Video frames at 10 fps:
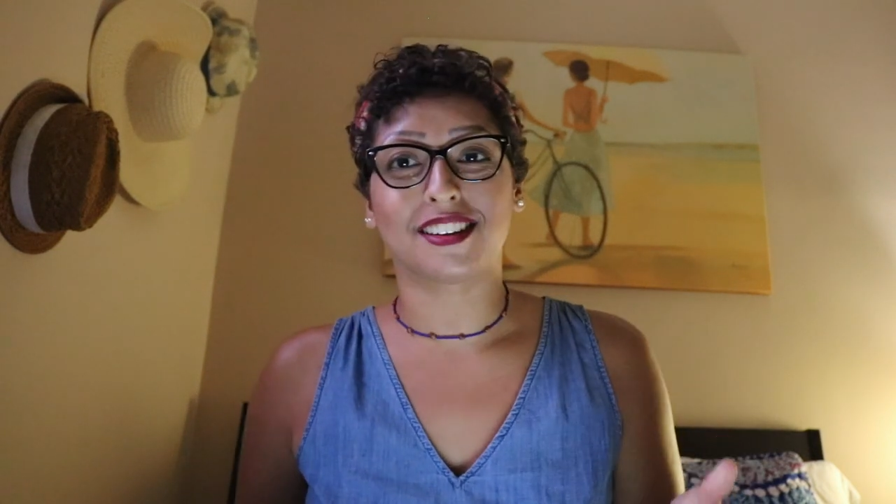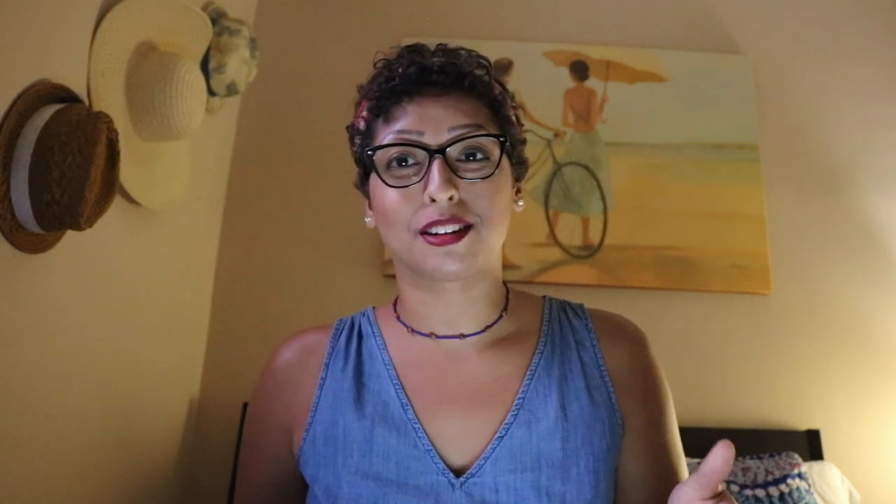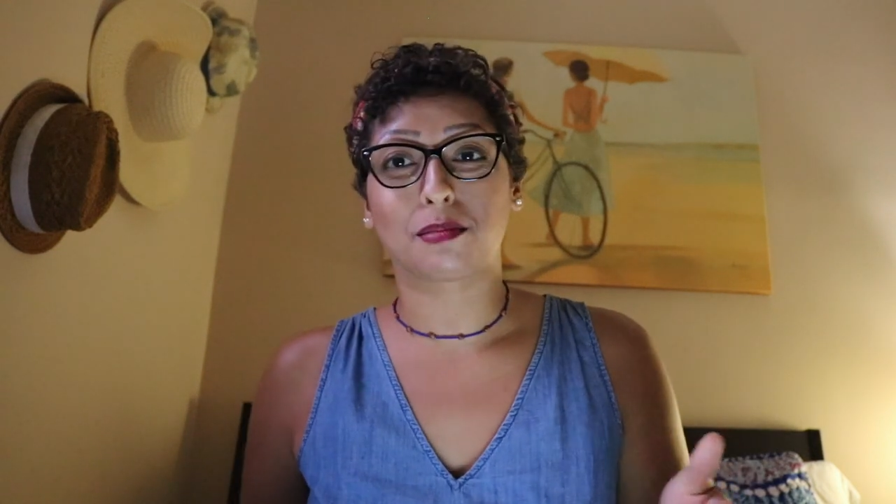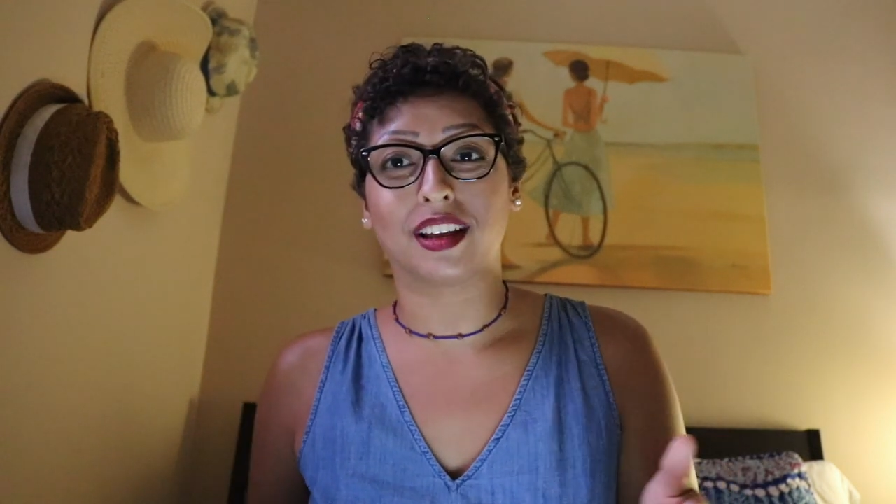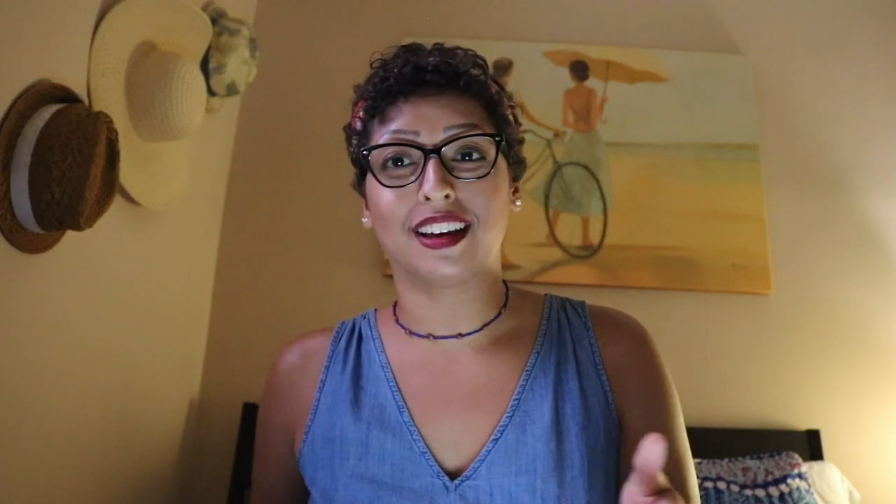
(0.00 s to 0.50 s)

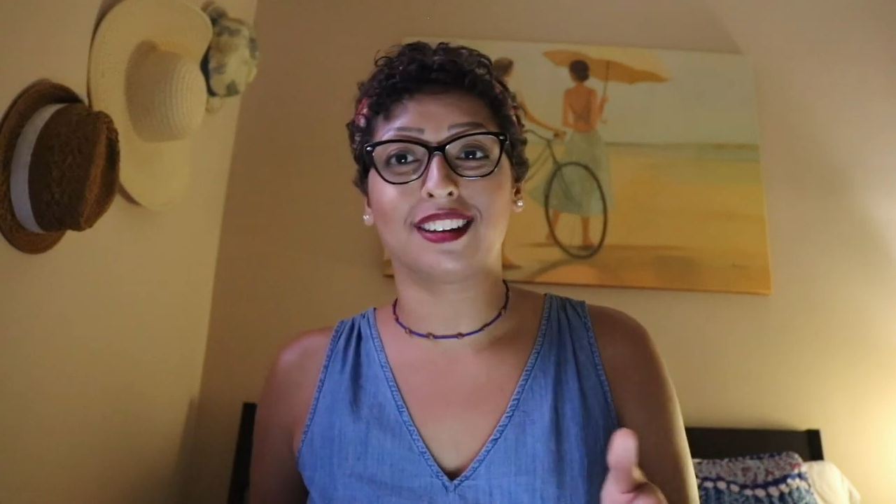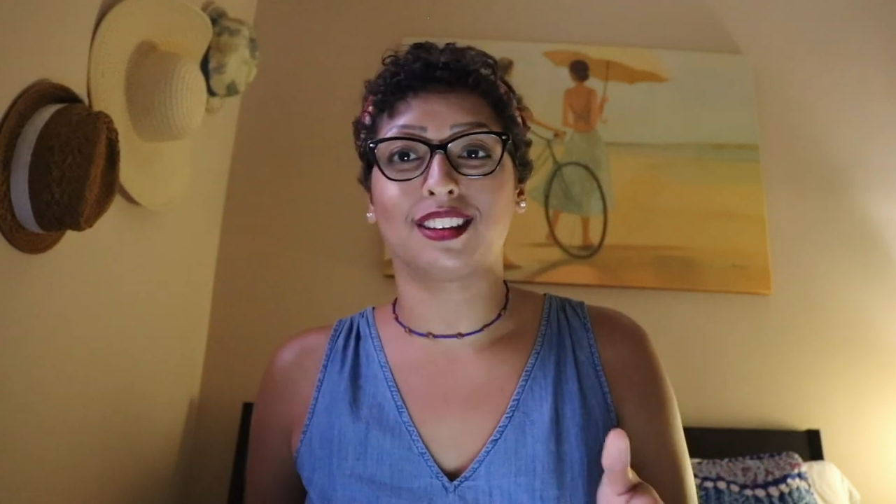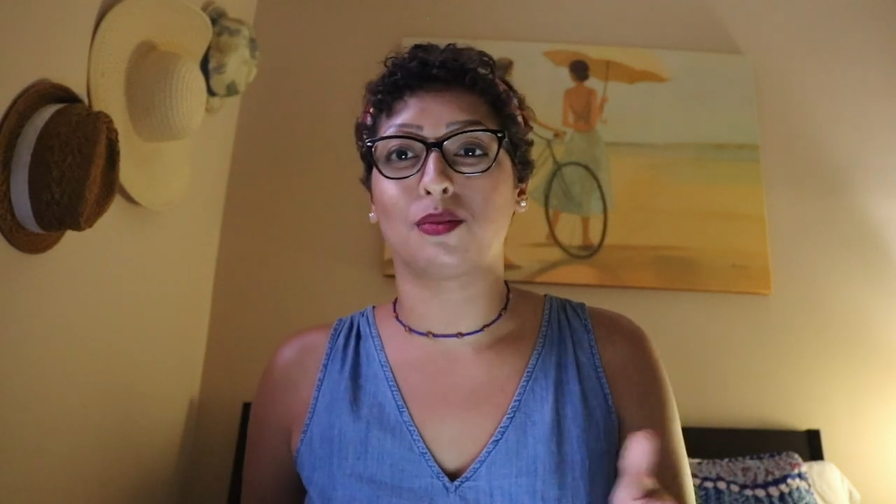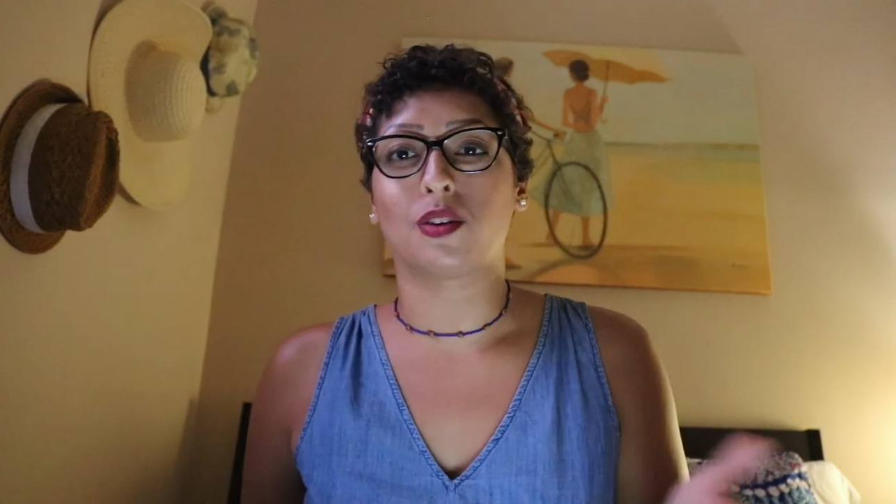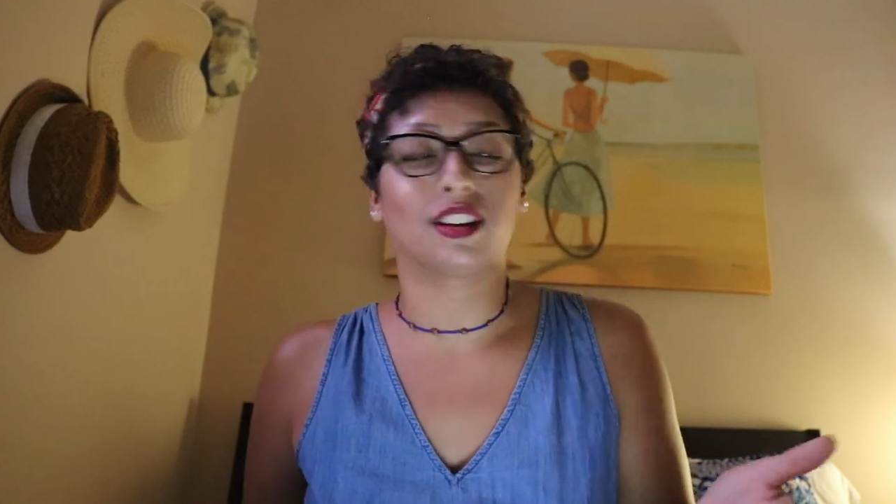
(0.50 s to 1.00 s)
solid plan
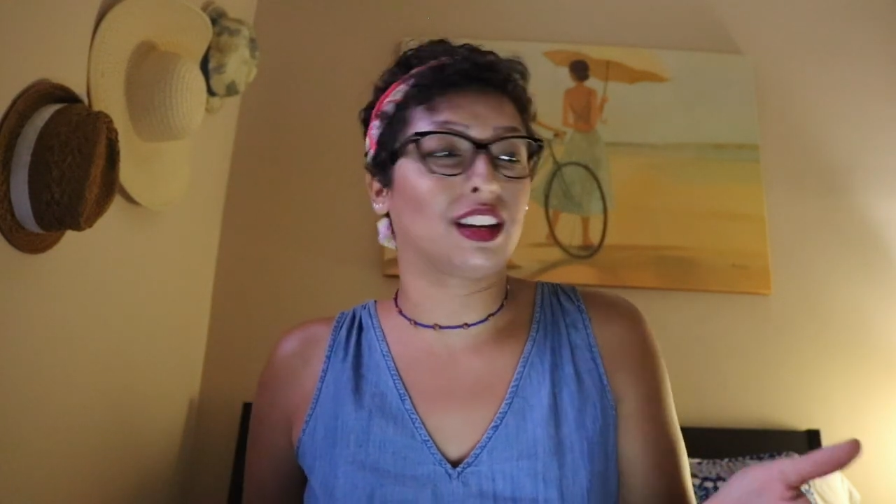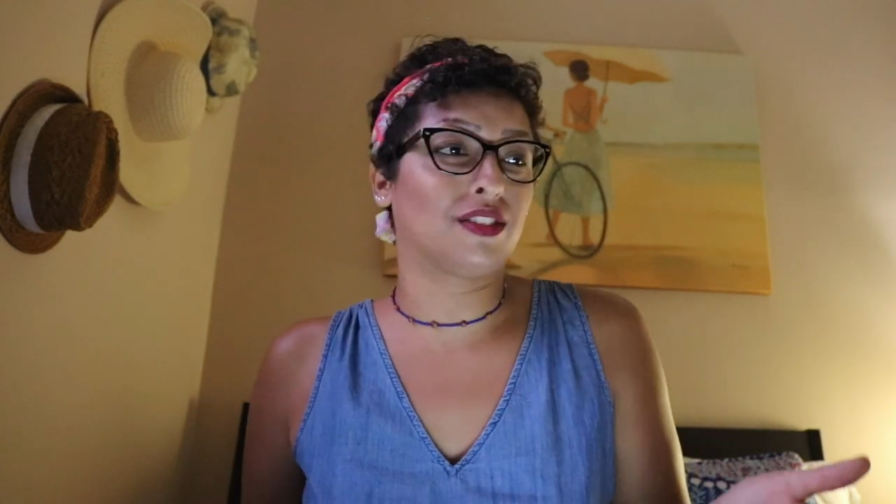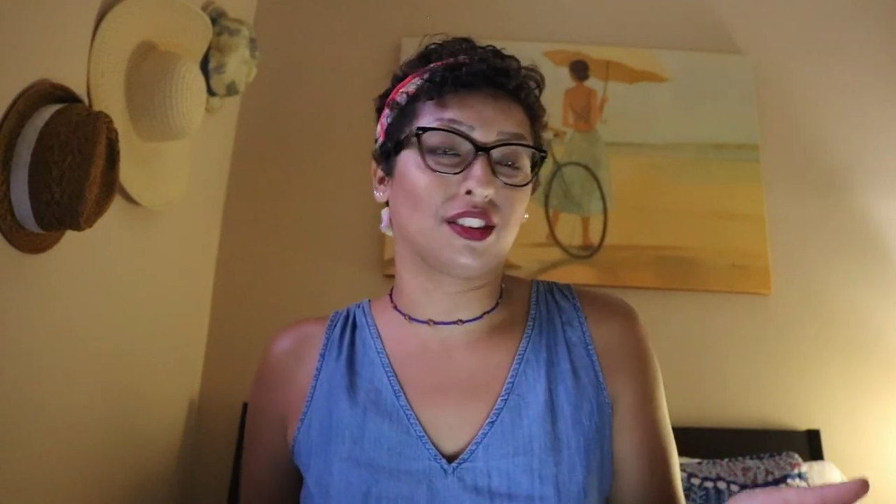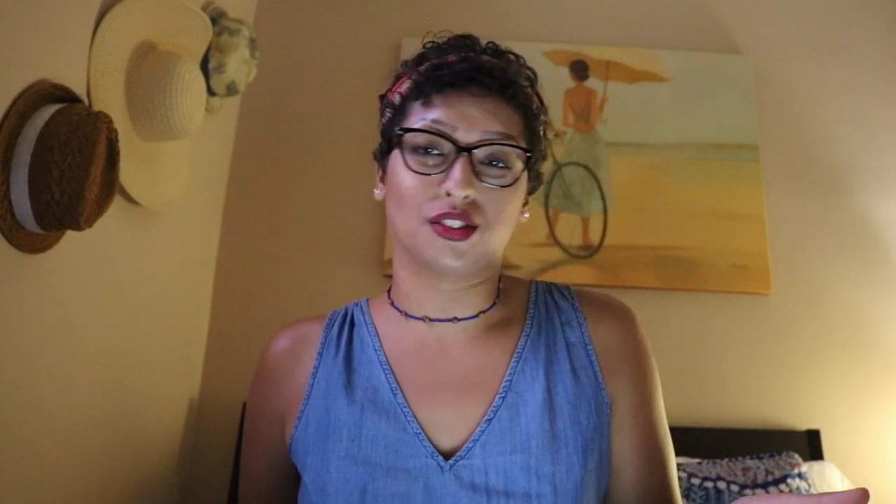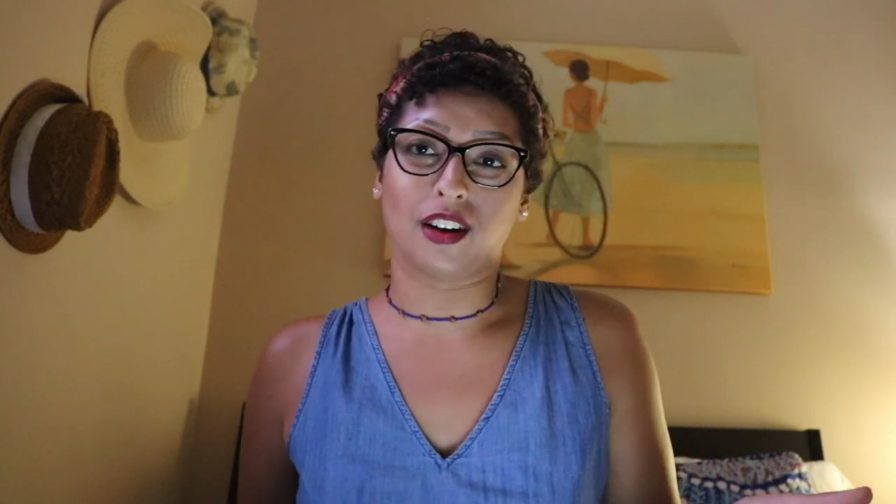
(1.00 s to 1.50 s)
and you want to give
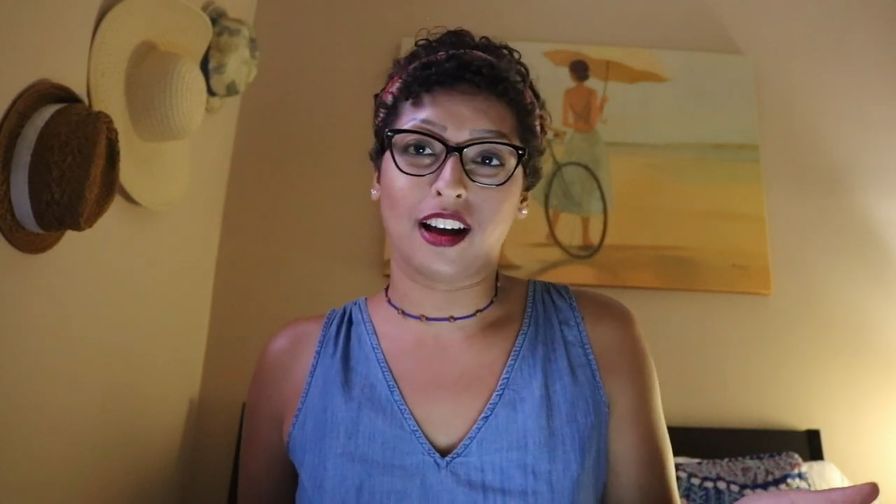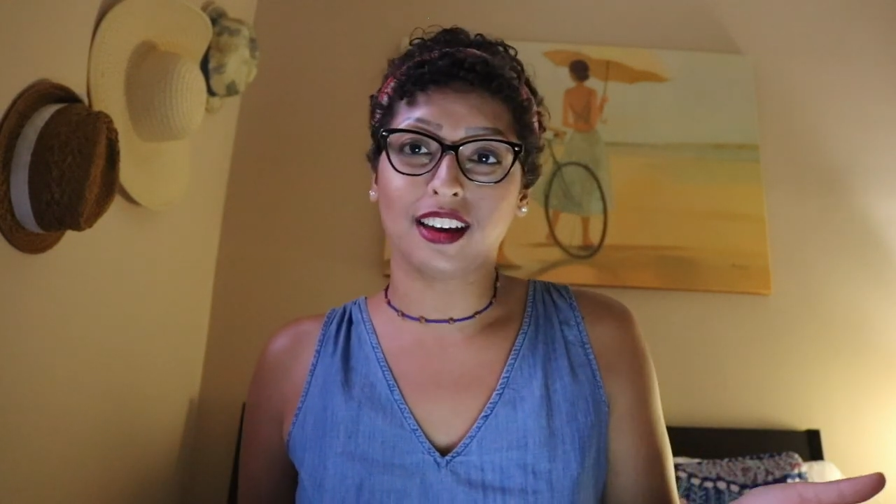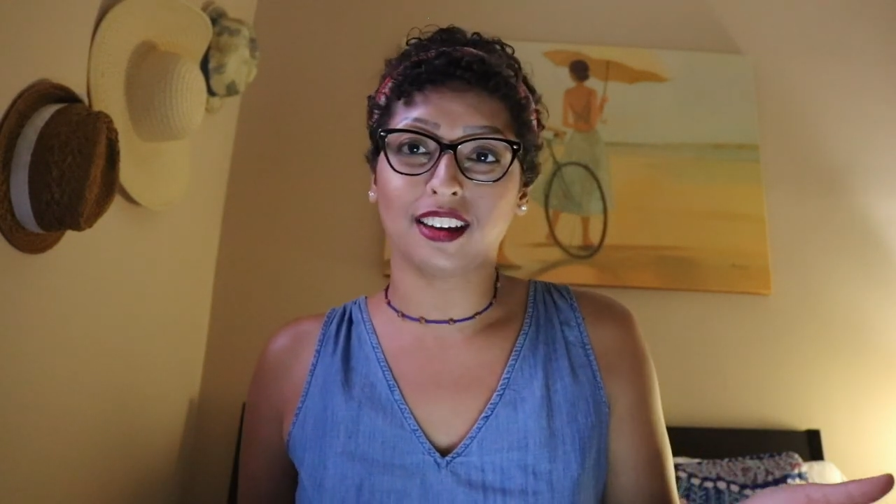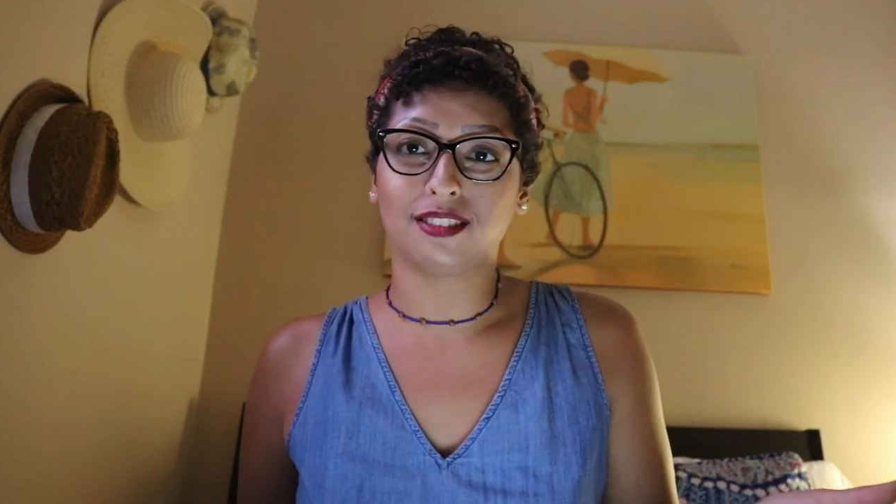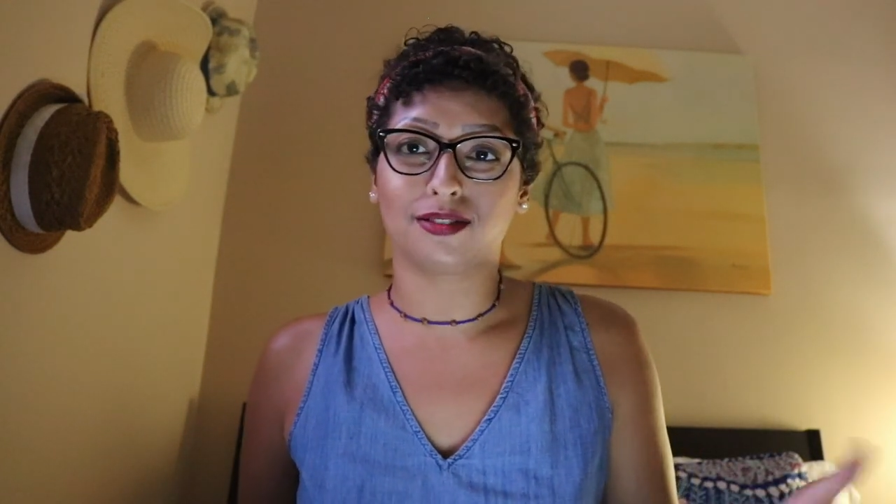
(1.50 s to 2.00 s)
it a
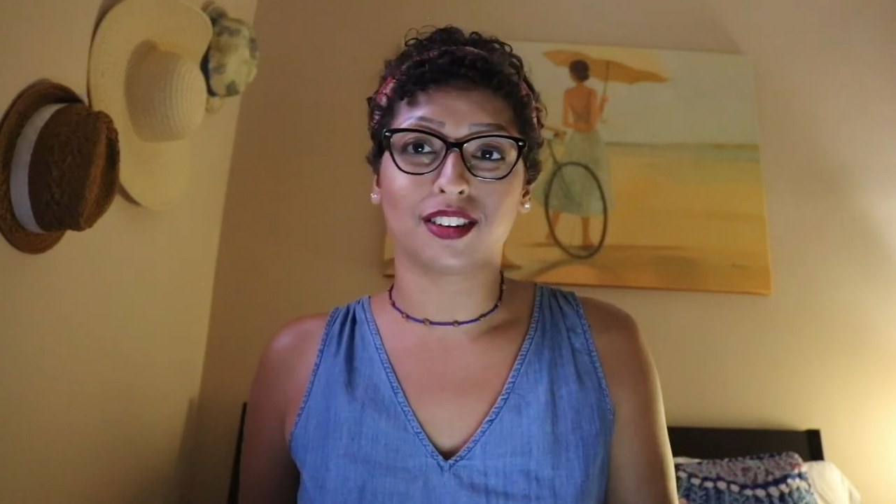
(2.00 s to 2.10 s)
try